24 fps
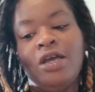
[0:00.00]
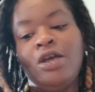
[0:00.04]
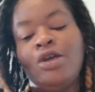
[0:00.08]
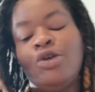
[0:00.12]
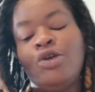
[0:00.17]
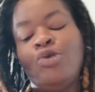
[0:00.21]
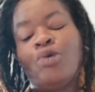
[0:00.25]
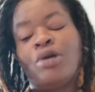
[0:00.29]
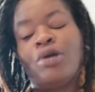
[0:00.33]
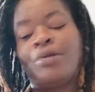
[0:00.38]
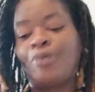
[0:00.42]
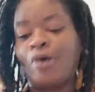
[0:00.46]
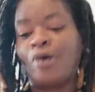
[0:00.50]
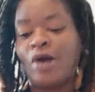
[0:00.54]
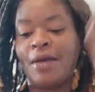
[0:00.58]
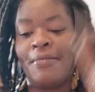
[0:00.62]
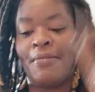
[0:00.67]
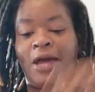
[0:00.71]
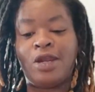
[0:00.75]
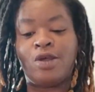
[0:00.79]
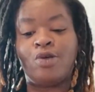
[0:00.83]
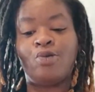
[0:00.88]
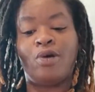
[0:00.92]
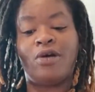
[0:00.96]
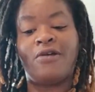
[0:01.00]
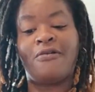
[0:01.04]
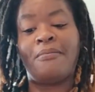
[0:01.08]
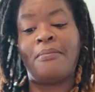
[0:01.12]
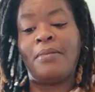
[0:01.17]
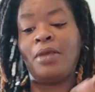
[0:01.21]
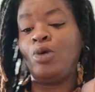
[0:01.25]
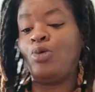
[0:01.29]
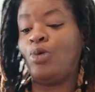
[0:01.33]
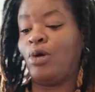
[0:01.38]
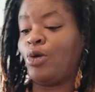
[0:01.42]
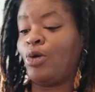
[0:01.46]
you want to pray about it? You
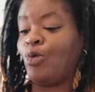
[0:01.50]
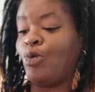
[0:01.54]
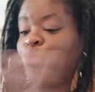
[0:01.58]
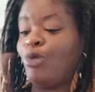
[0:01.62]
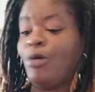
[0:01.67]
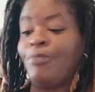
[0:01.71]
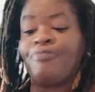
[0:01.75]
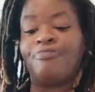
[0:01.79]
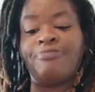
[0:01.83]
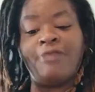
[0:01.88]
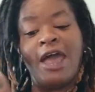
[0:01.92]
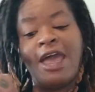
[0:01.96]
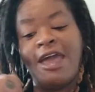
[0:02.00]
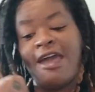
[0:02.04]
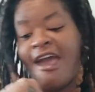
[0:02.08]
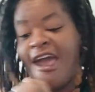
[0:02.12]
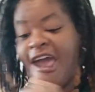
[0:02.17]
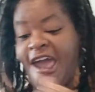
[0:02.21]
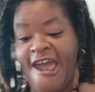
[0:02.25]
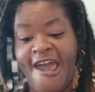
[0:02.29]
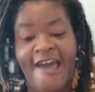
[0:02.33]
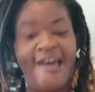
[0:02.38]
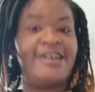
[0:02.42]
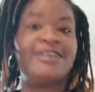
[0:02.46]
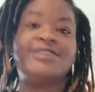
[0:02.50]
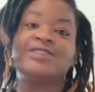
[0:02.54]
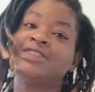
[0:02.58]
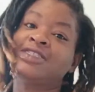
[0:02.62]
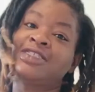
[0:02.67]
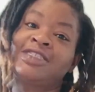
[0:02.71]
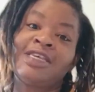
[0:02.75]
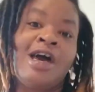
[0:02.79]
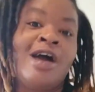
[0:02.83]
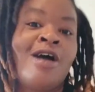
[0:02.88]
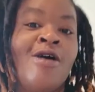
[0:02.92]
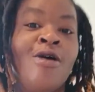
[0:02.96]
want to whoop they
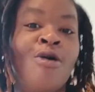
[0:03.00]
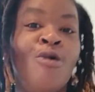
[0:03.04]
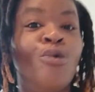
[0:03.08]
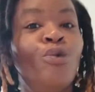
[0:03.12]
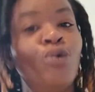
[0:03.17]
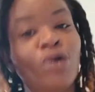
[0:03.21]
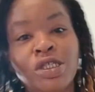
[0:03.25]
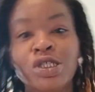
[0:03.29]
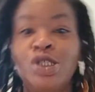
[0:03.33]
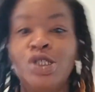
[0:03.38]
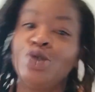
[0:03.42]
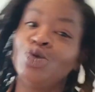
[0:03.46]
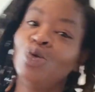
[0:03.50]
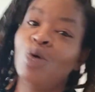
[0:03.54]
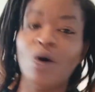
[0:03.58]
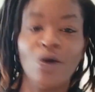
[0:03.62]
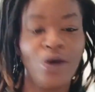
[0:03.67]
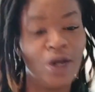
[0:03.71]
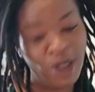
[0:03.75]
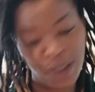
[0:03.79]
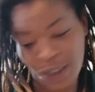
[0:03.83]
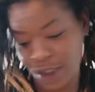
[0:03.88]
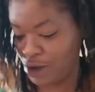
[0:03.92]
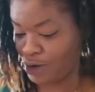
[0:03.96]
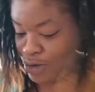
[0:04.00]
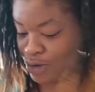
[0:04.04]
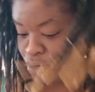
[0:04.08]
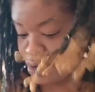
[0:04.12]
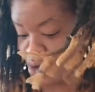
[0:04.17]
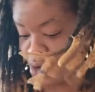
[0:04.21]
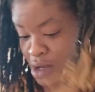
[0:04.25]
ass? What you want to do?